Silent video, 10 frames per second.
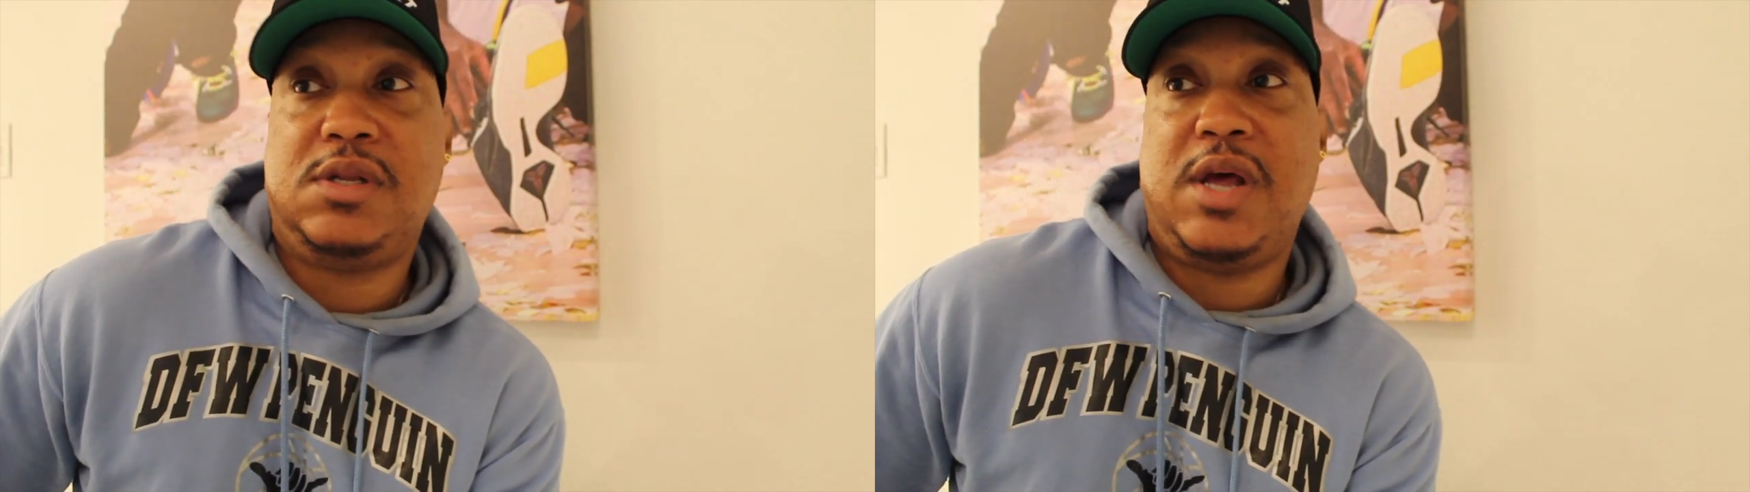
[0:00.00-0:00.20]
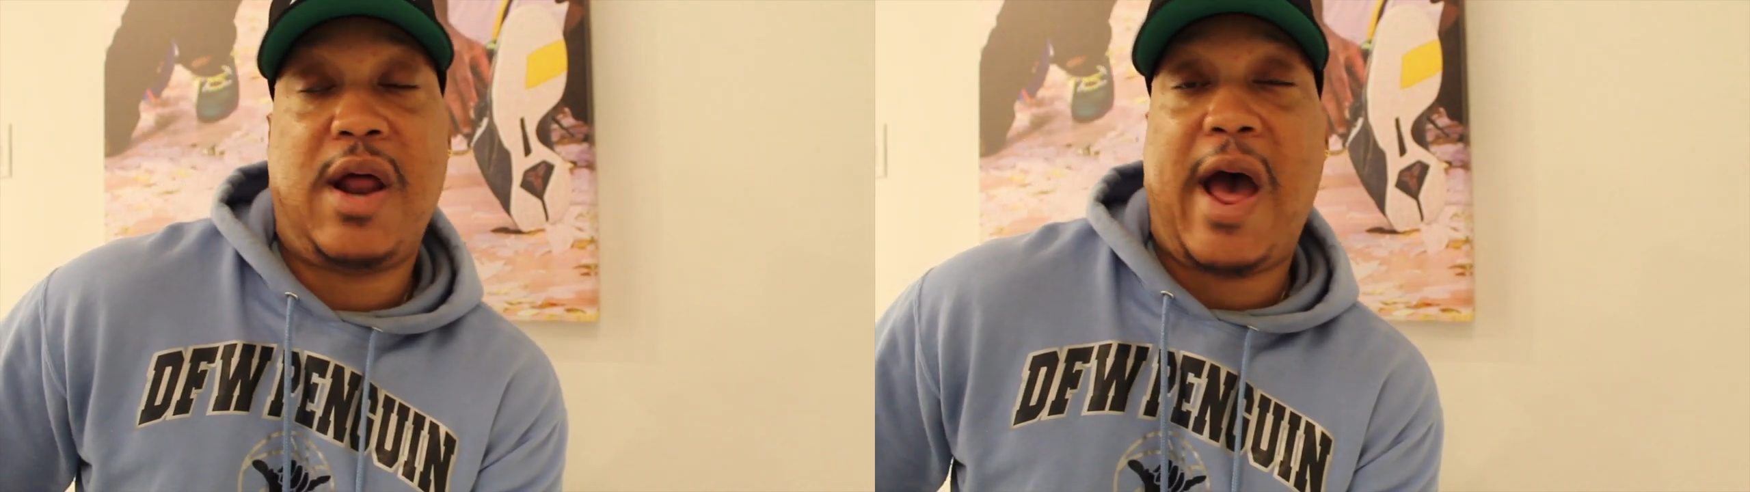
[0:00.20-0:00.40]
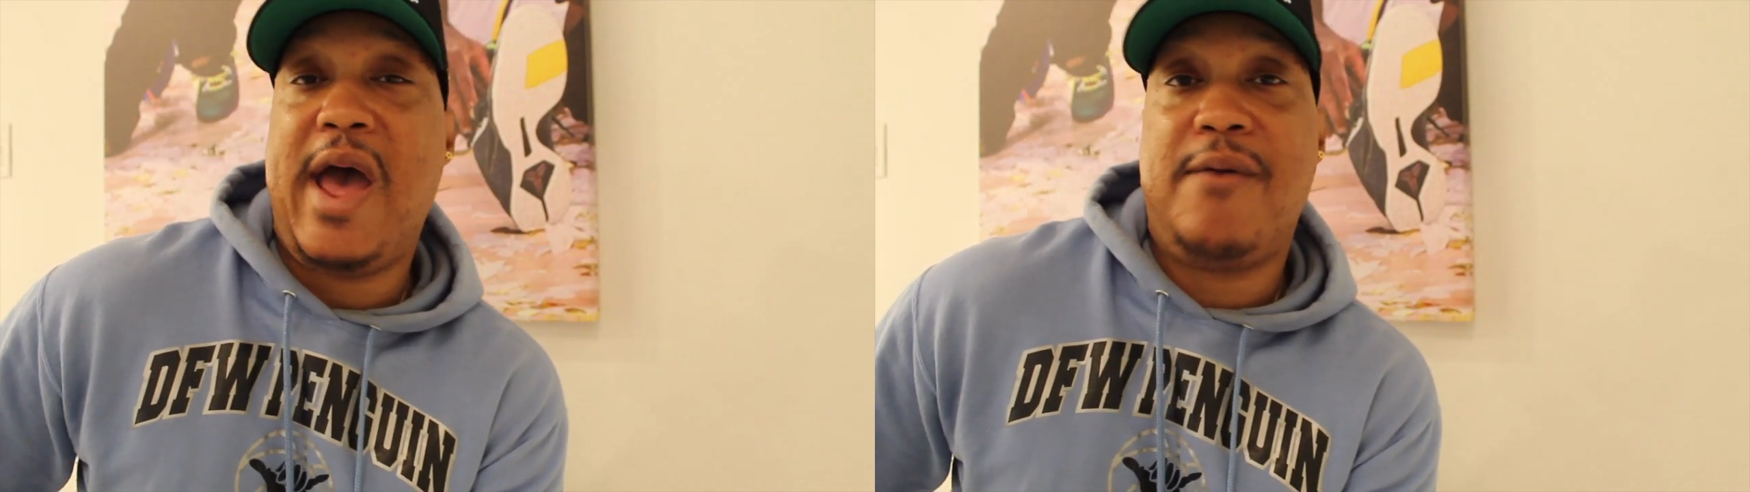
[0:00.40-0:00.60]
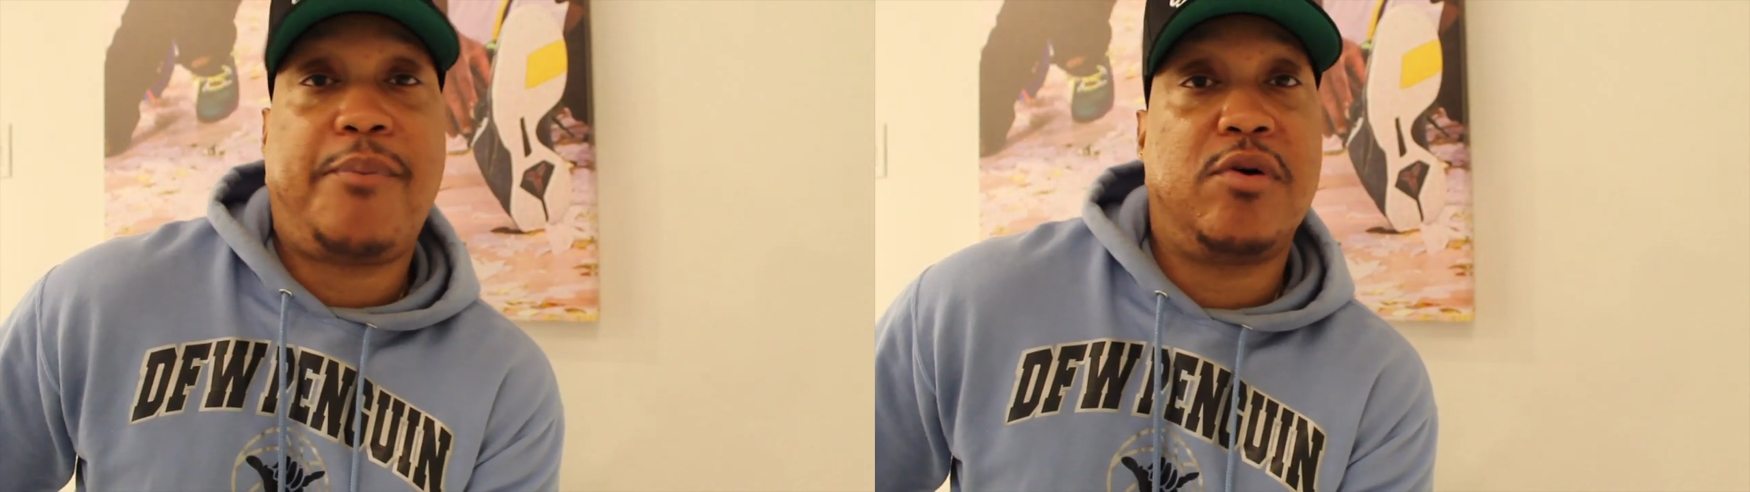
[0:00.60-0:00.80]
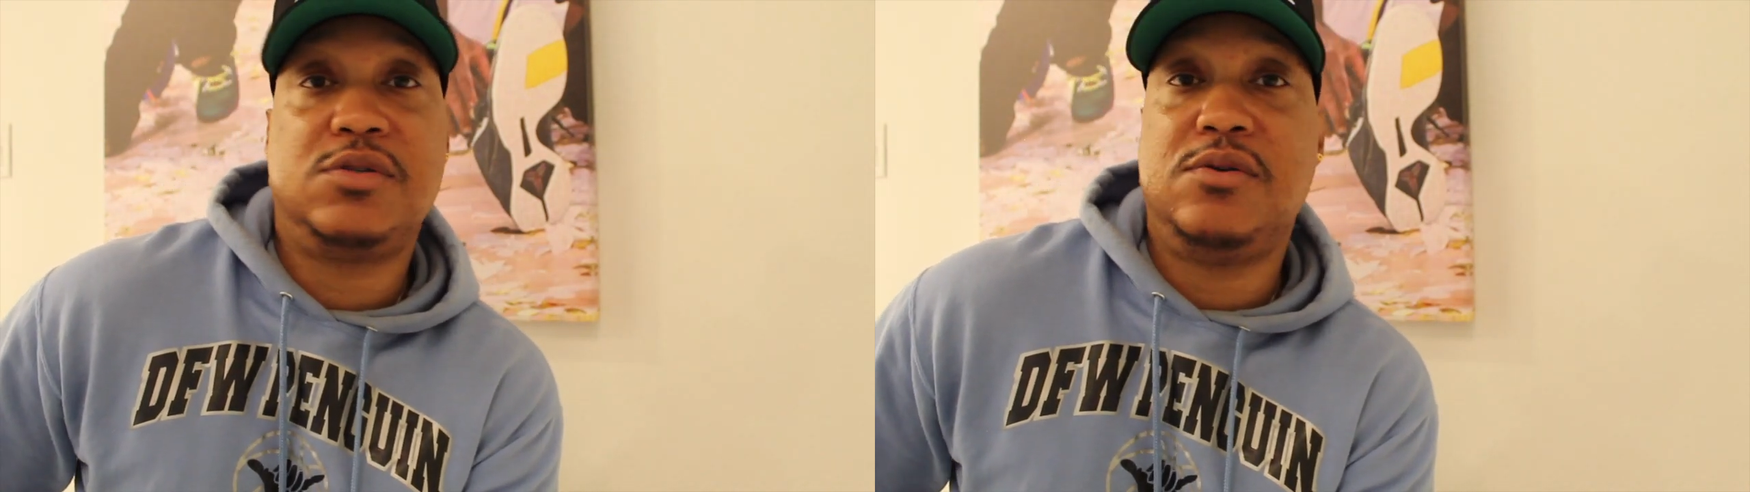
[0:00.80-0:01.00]
That I
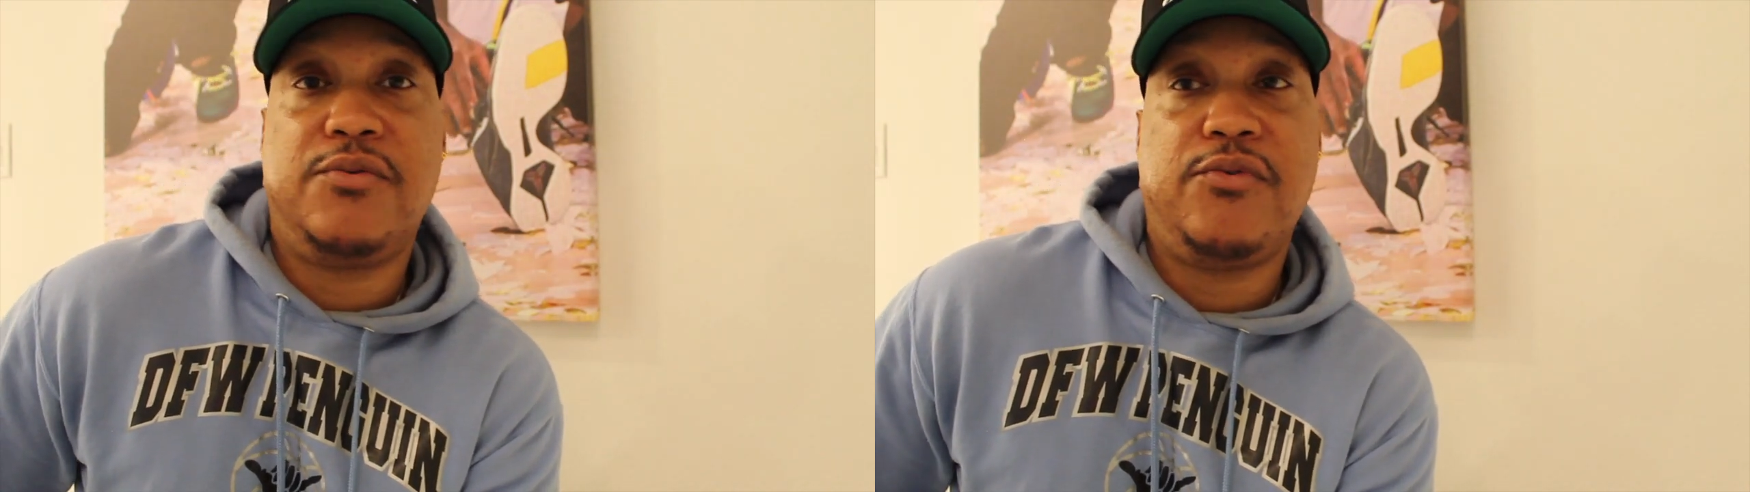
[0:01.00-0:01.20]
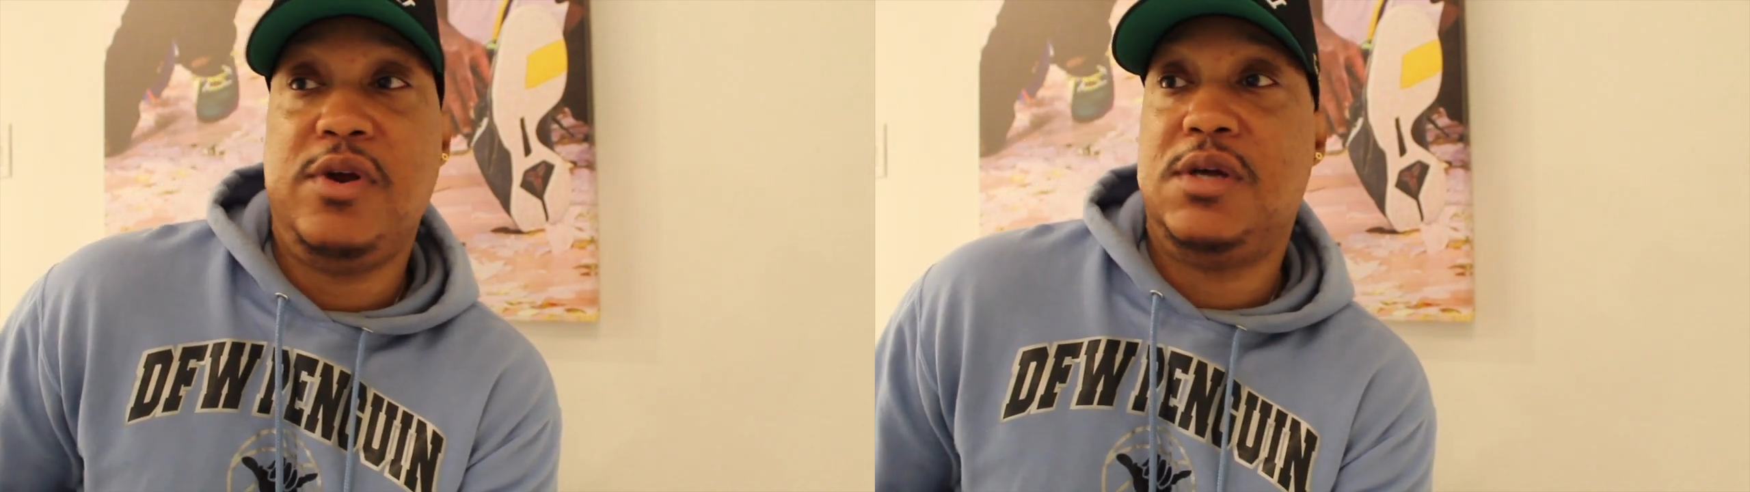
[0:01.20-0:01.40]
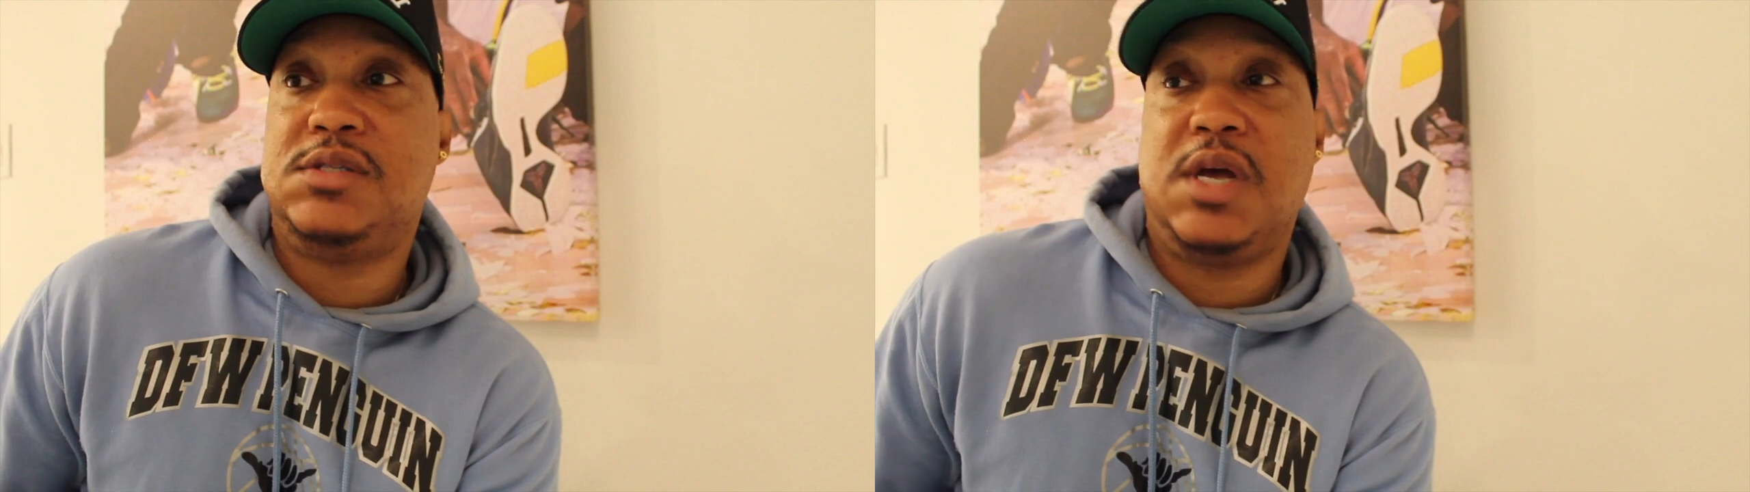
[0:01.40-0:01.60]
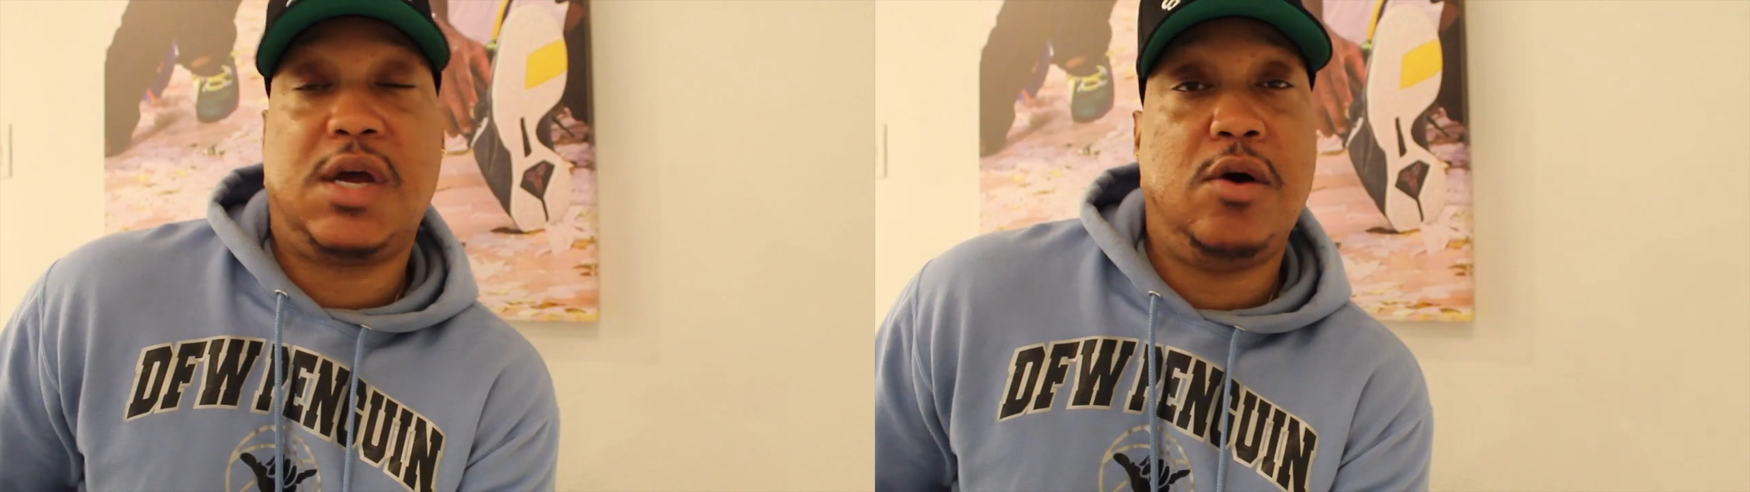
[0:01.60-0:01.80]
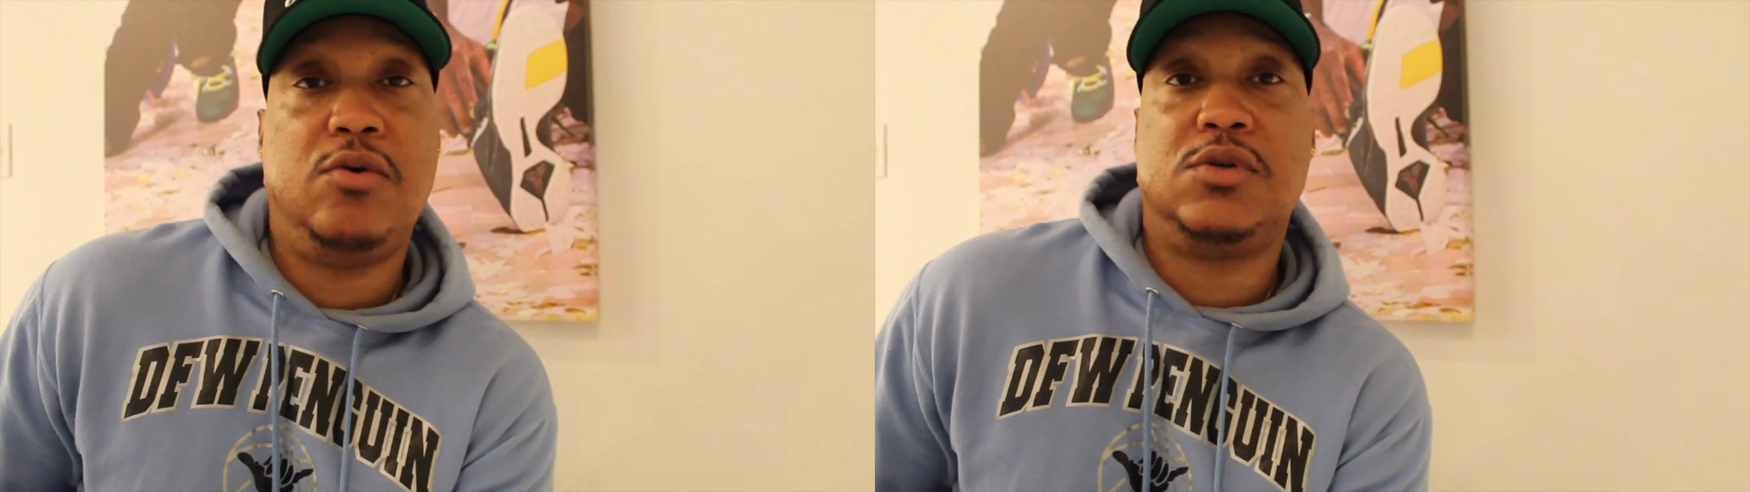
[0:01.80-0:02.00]
have personal friends
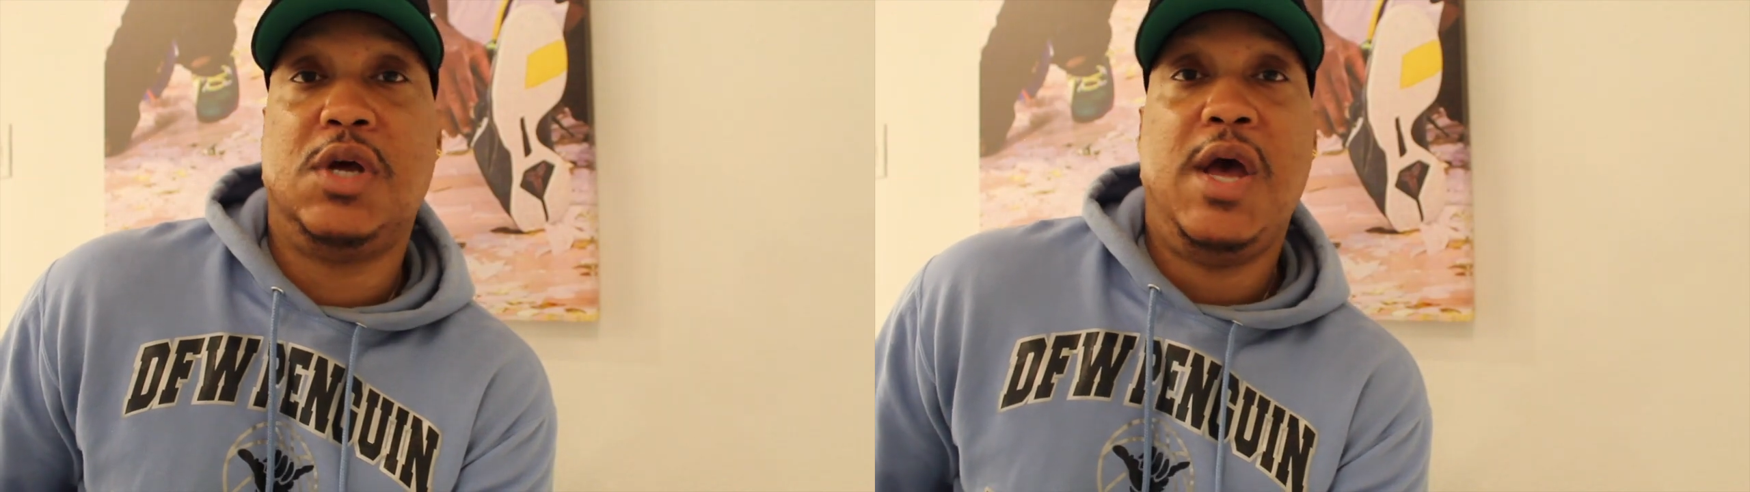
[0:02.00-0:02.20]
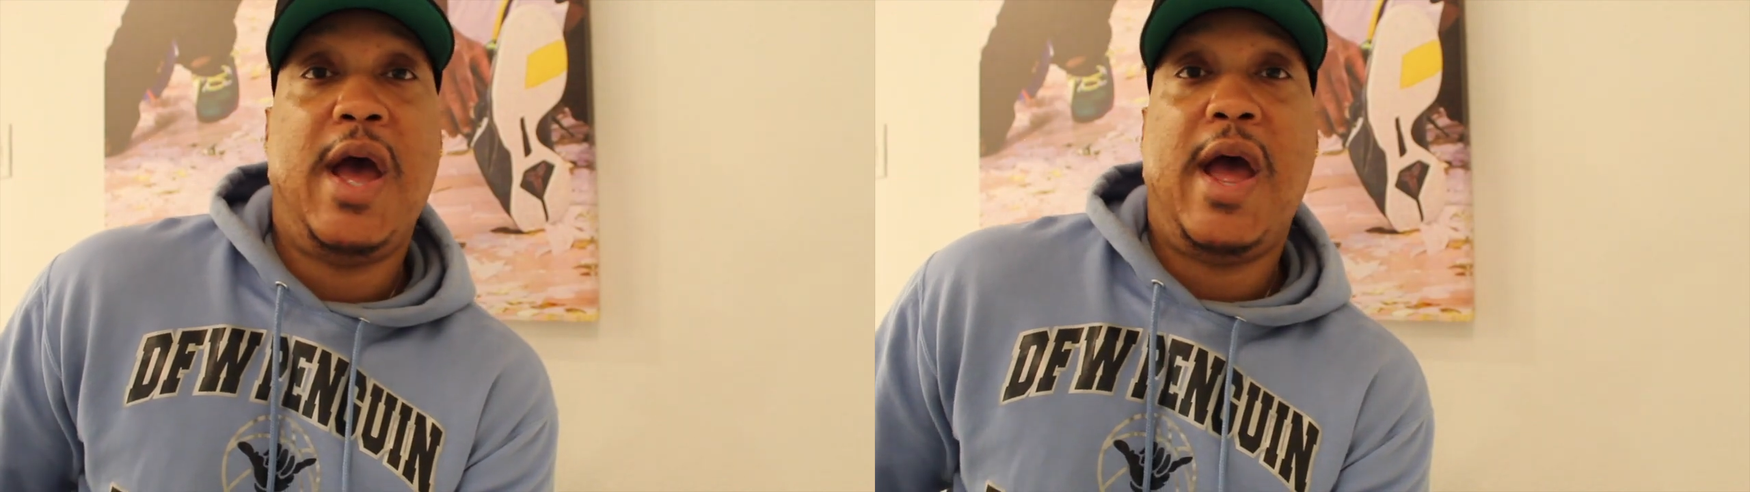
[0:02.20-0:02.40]
that coach,